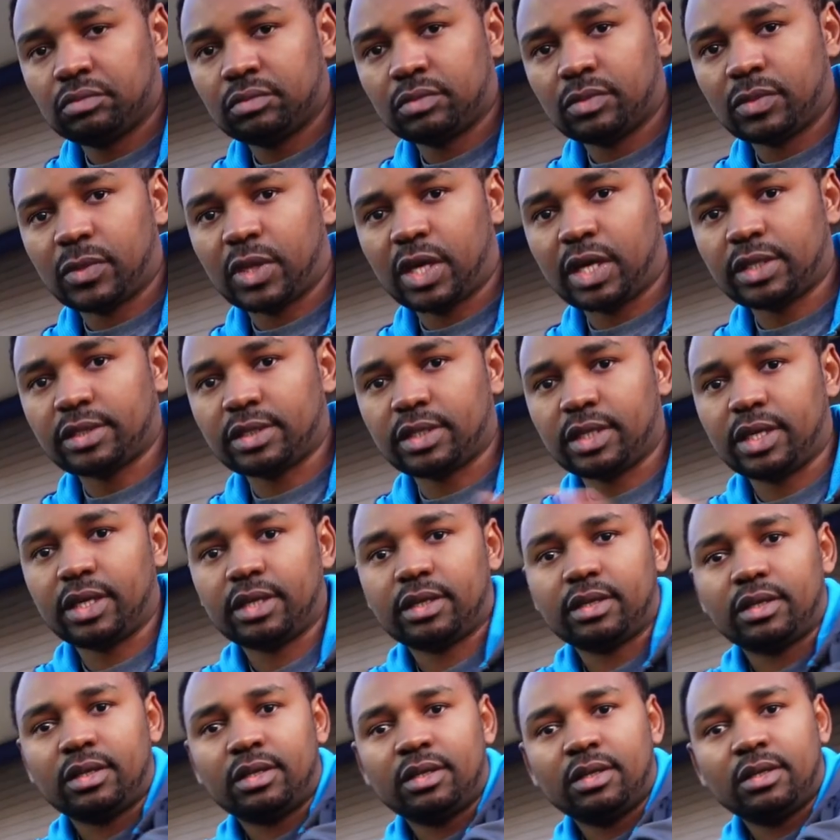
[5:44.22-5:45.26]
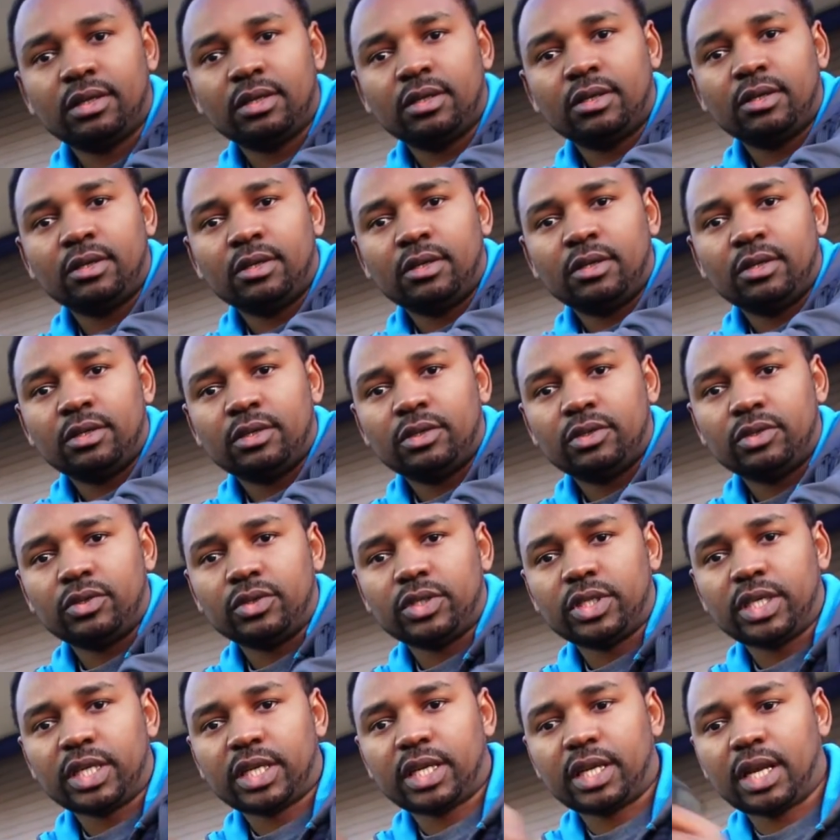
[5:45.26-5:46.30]
that's it. You
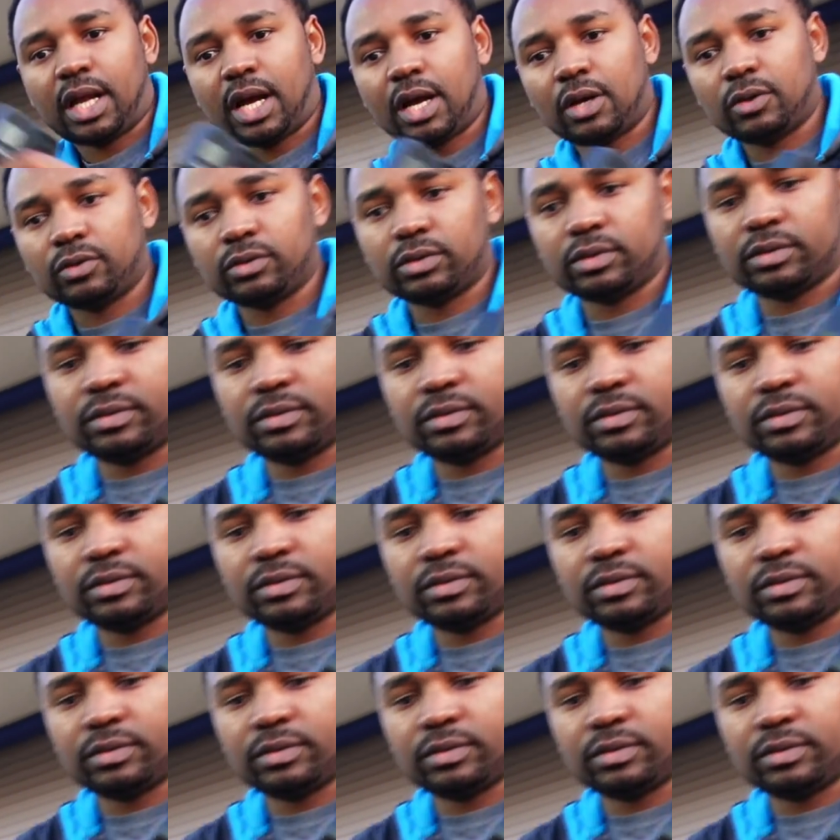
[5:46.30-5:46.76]
take it out,